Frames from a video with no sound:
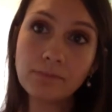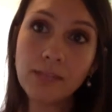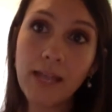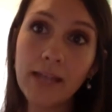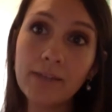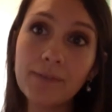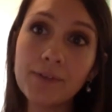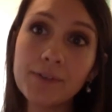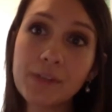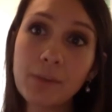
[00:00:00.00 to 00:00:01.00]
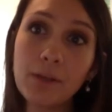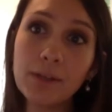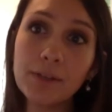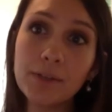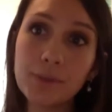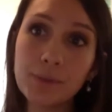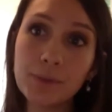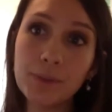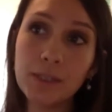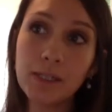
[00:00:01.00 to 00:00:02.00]
And if you're someone
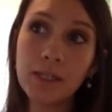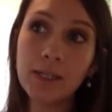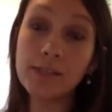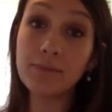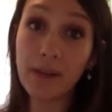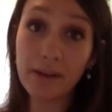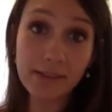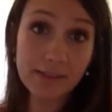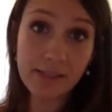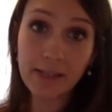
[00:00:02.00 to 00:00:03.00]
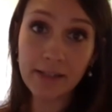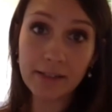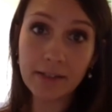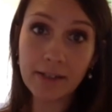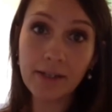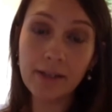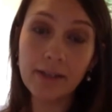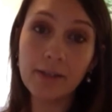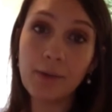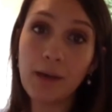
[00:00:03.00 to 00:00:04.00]
who is very sick,
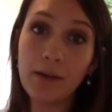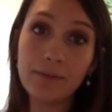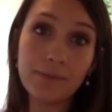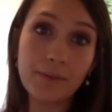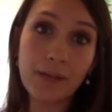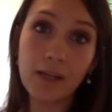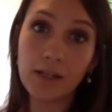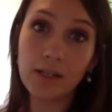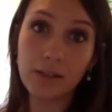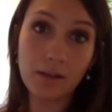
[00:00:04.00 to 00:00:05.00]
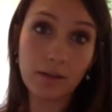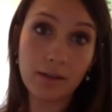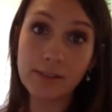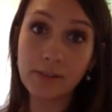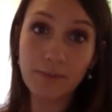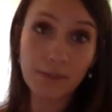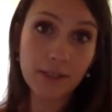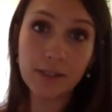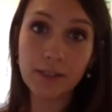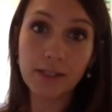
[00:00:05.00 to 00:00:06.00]
you have, a
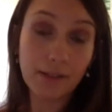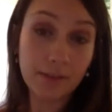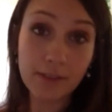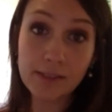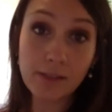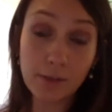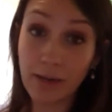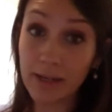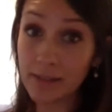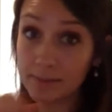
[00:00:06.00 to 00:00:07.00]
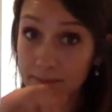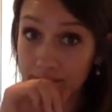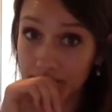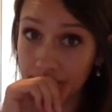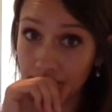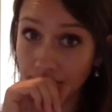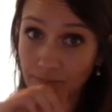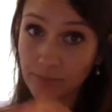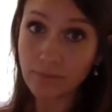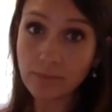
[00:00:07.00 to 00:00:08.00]
severe illness already, and
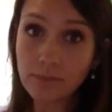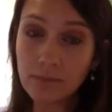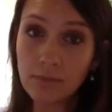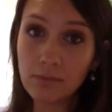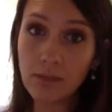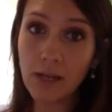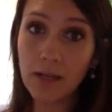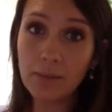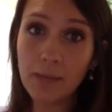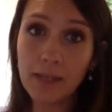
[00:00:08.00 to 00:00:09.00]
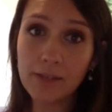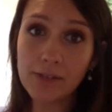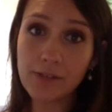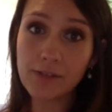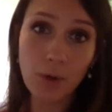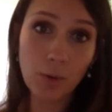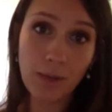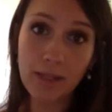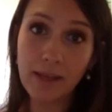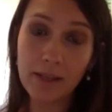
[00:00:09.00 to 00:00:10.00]
there's no
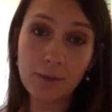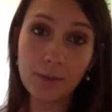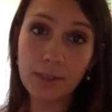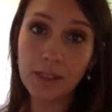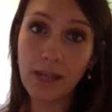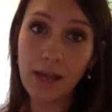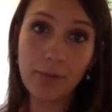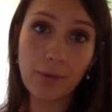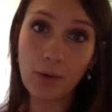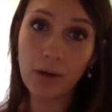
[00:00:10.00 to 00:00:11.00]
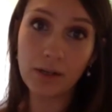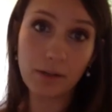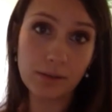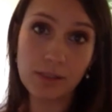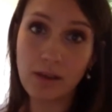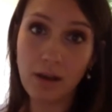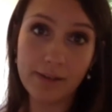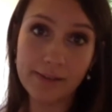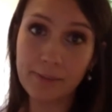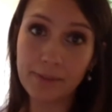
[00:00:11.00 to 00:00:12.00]
way that you would ever want to go to the
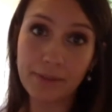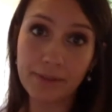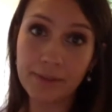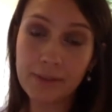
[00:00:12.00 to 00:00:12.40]
hospital